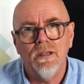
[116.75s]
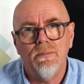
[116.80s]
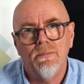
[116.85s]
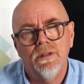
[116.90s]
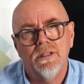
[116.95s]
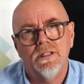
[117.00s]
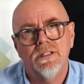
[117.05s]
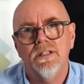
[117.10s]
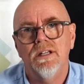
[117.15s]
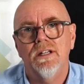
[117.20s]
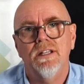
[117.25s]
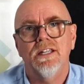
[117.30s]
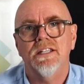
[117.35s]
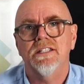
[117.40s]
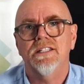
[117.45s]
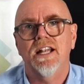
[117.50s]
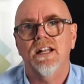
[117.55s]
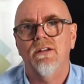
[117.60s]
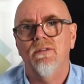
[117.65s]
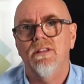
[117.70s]
but certainly it's
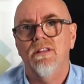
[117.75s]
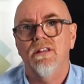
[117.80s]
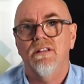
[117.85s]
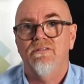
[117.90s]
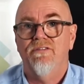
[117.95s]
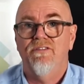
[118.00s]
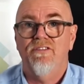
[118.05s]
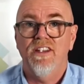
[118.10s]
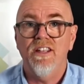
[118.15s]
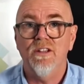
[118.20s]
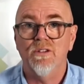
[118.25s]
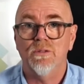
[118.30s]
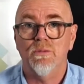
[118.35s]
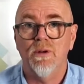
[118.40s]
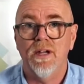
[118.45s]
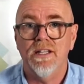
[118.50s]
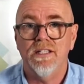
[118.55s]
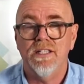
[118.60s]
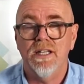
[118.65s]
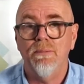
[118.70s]
salary that feels
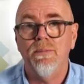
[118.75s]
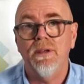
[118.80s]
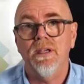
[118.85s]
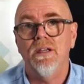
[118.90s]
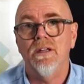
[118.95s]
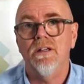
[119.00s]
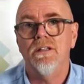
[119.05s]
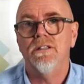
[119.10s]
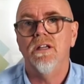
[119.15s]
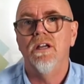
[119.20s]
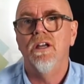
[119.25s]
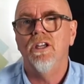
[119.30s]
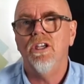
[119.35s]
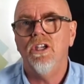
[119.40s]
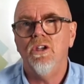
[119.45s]
wasted because